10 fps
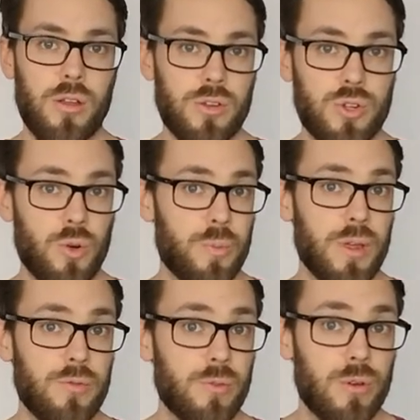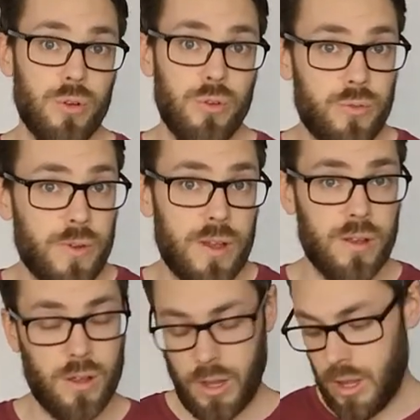shopping for a new
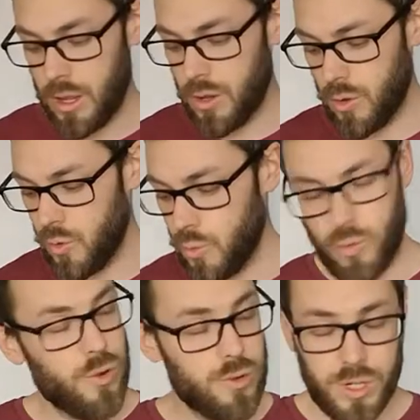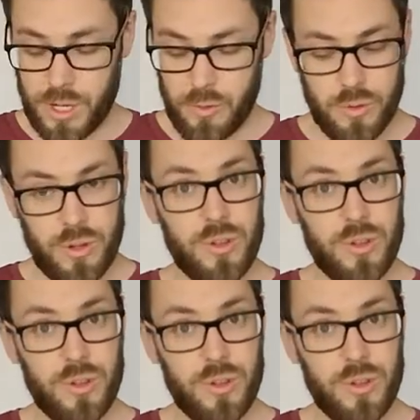feather, you usually would